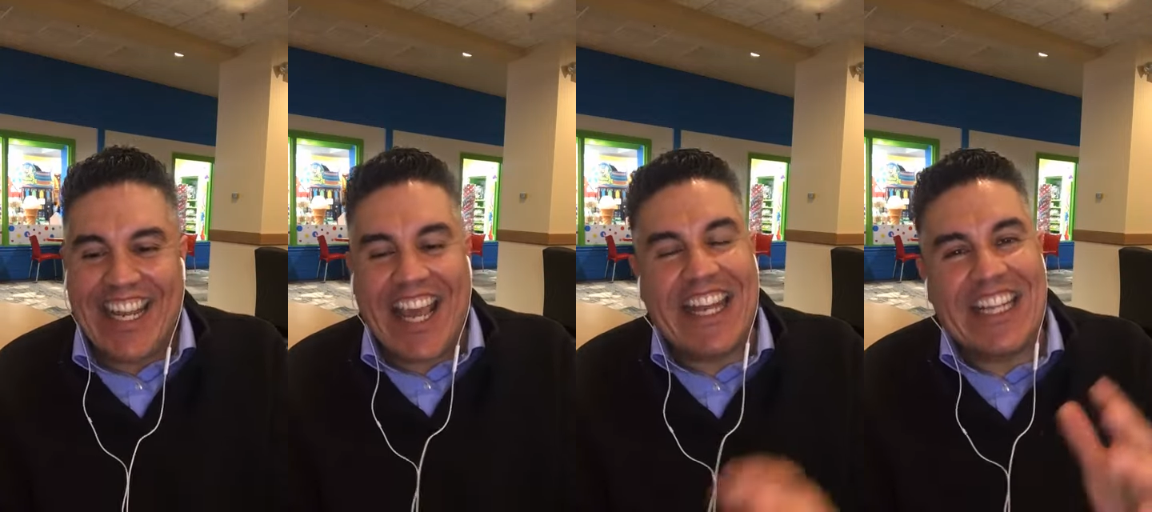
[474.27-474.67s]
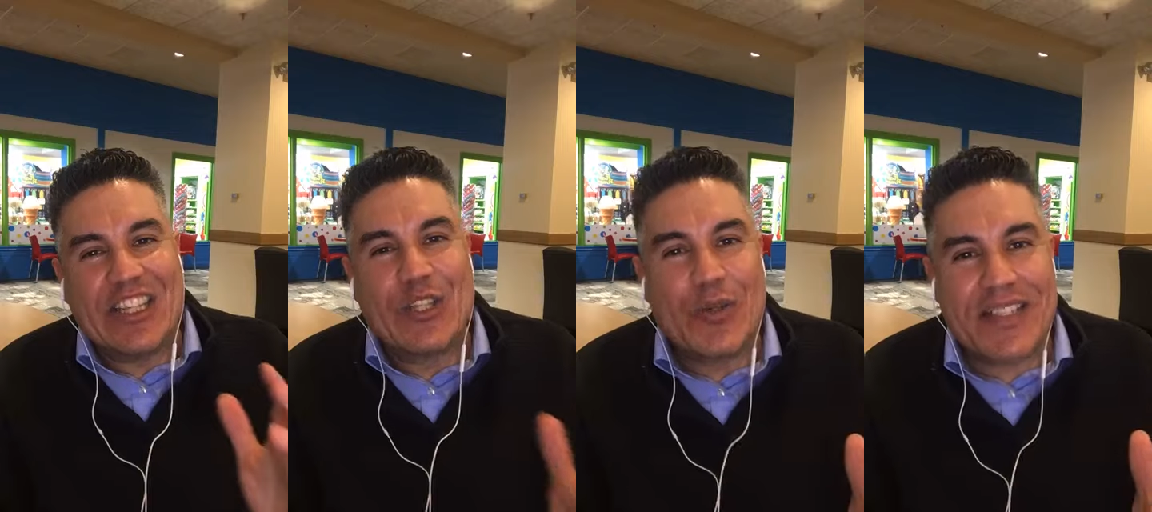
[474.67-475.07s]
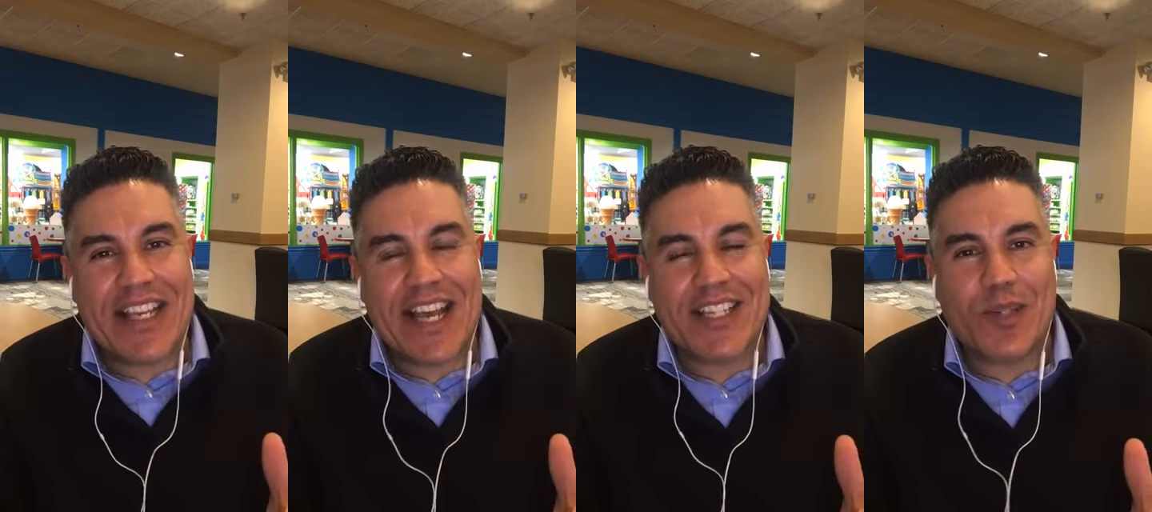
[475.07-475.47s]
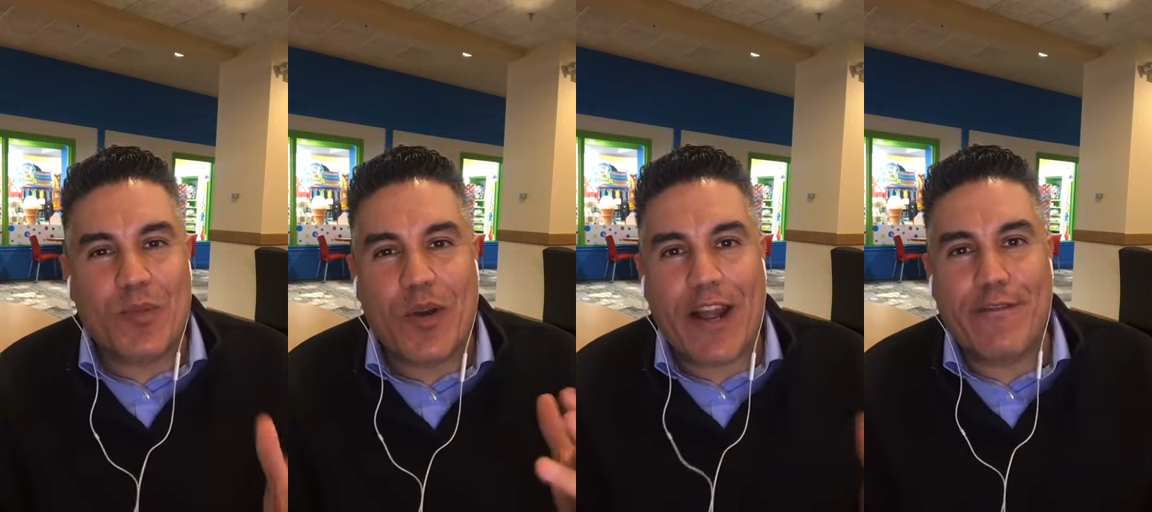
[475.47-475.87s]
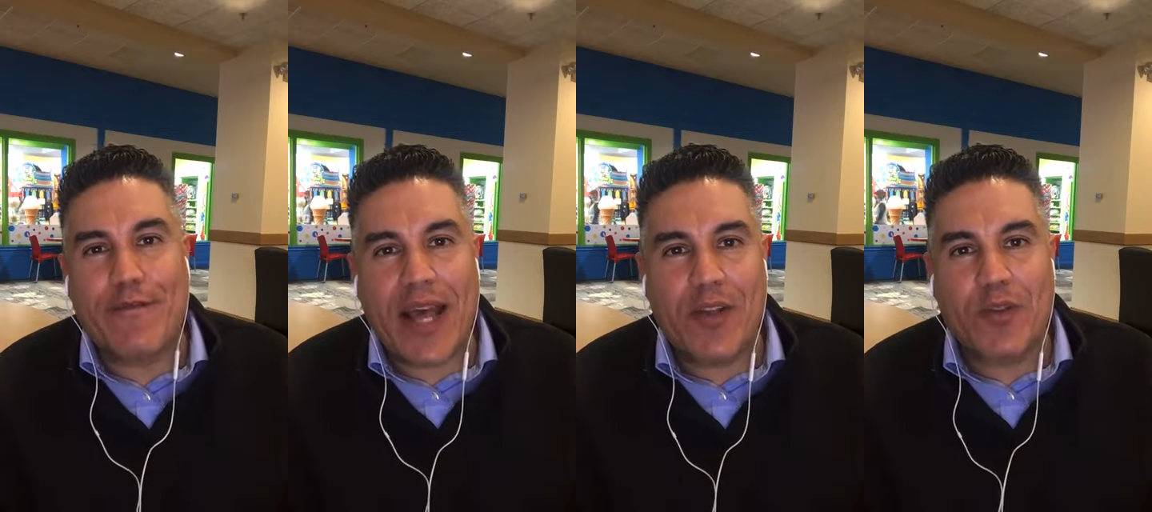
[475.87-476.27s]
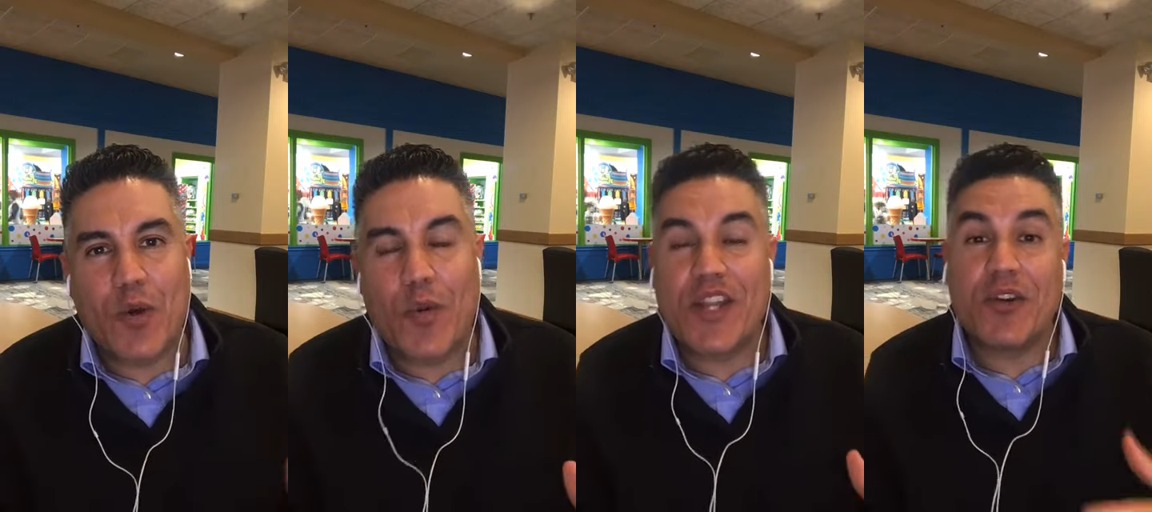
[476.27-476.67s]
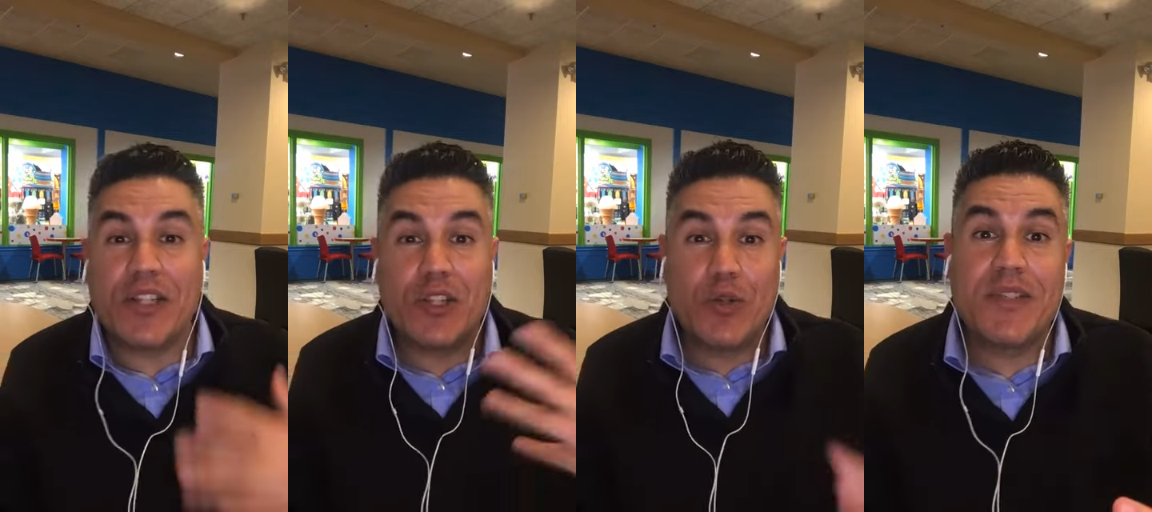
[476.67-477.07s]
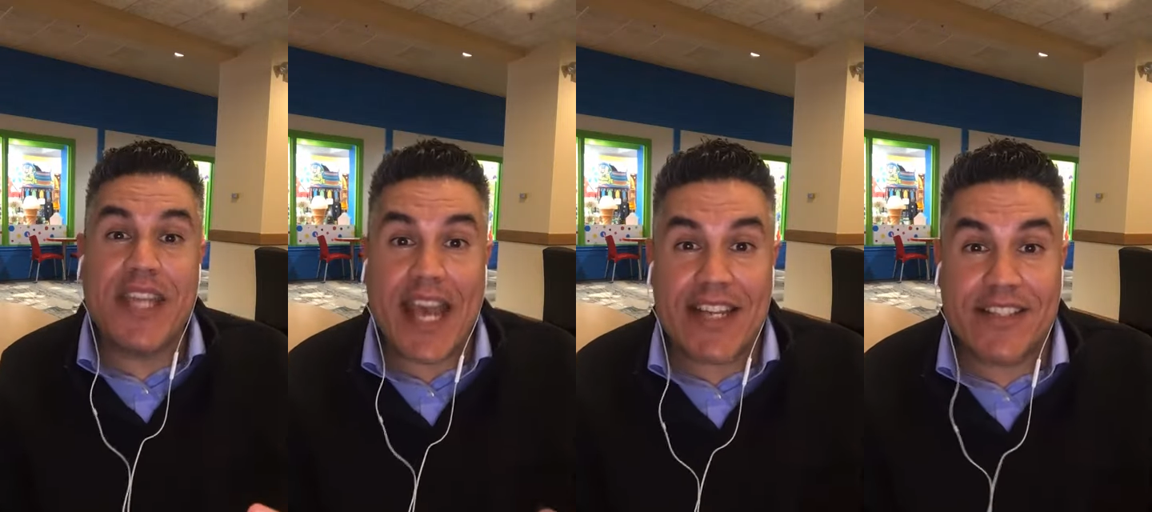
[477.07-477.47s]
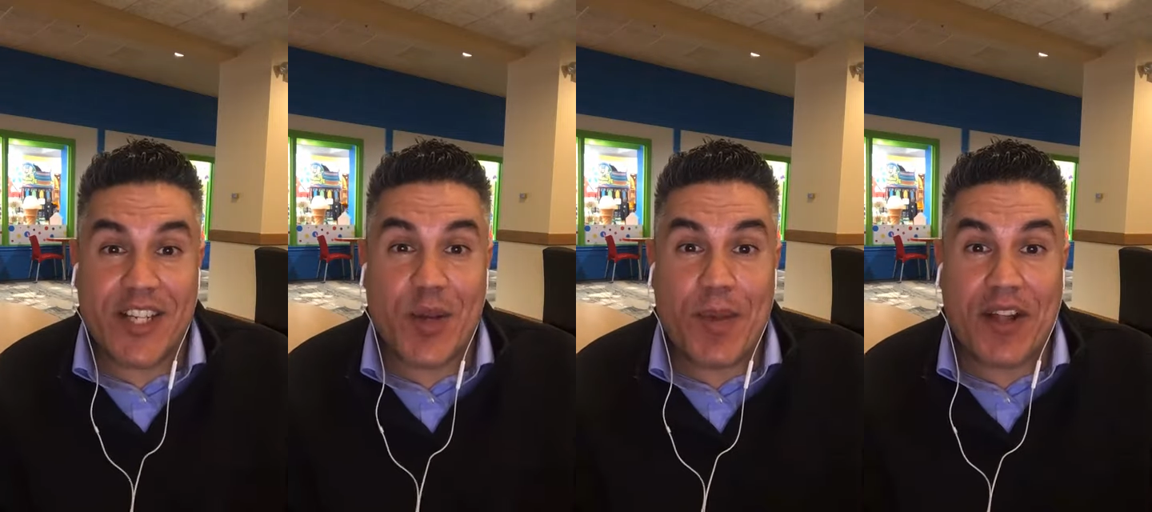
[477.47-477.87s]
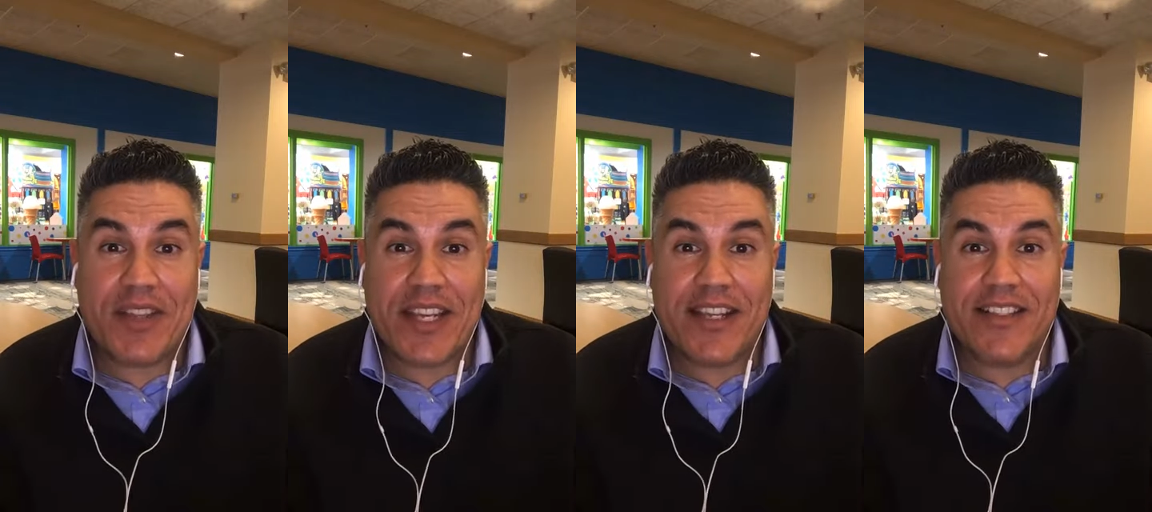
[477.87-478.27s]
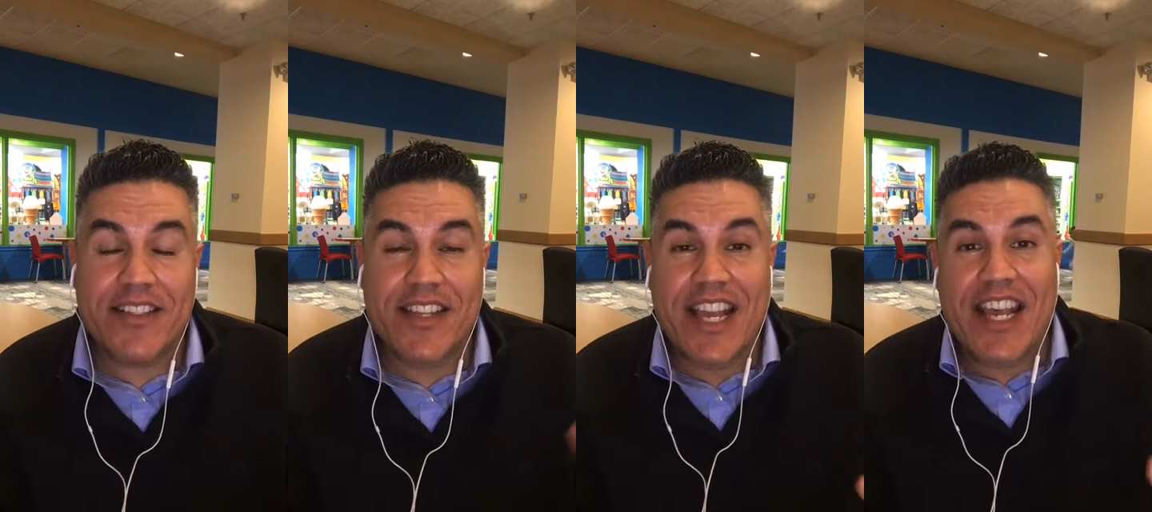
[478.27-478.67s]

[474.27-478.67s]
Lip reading: And enthusiasm, what I found though, when you're enthusiastic about things,